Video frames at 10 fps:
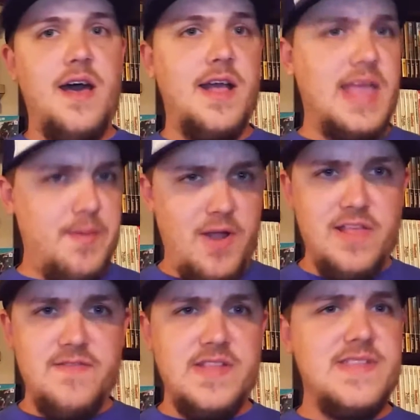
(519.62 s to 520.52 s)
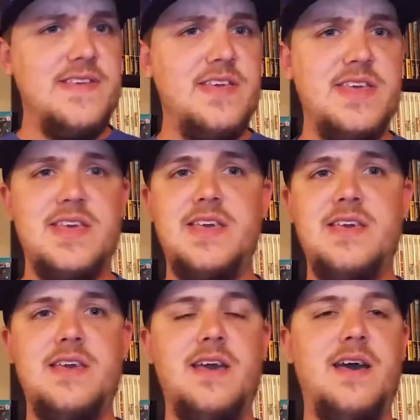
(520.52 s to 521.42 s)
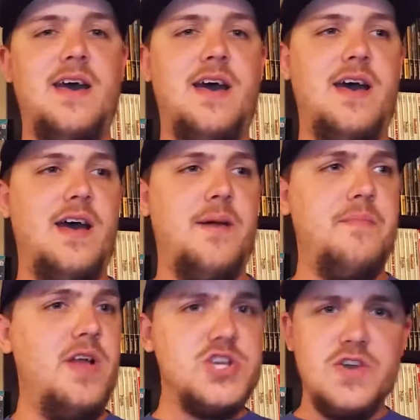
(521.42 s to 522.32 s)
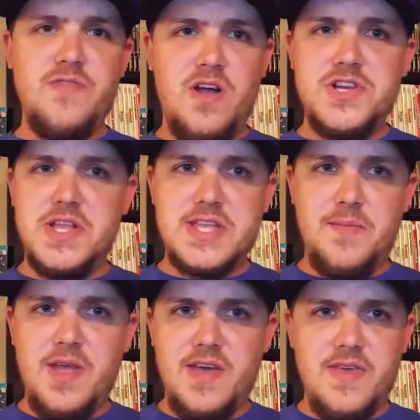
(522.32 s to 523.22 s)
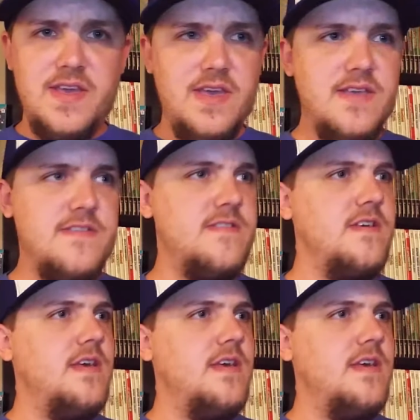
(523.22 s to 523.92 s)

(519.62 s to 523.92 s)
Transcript: Game Rally VT, I'm not sure if Longshot's coming, I think he is.